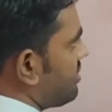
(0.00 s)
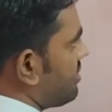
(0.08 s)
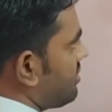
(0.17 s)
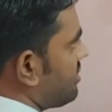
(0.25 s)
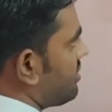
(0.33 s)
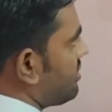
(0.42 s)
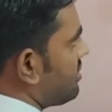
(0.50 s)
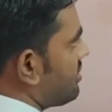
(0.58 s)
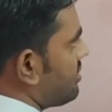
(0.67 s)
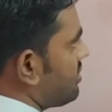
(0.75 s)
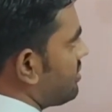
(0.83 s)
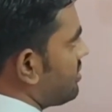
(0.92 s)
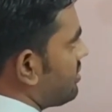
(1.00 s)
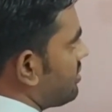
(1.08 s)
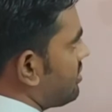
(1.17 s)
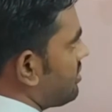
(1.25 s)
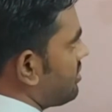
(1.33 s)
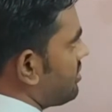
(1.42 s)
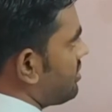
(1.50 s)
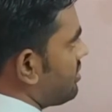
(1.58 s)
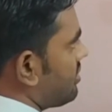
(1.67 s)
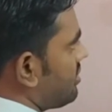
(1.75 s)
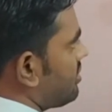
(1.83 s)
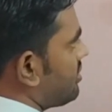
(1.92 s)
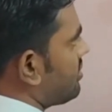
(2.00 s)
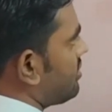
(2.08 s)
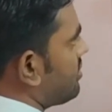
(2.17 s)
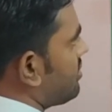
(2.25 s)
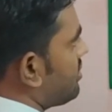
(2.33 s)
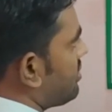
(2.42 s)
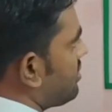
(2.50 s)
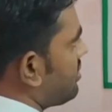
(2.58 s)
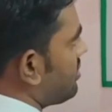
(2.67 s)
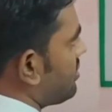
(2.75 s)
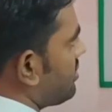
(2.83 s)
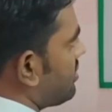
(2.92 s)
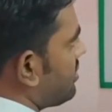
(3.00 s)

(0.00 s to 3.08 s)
(no one is talking)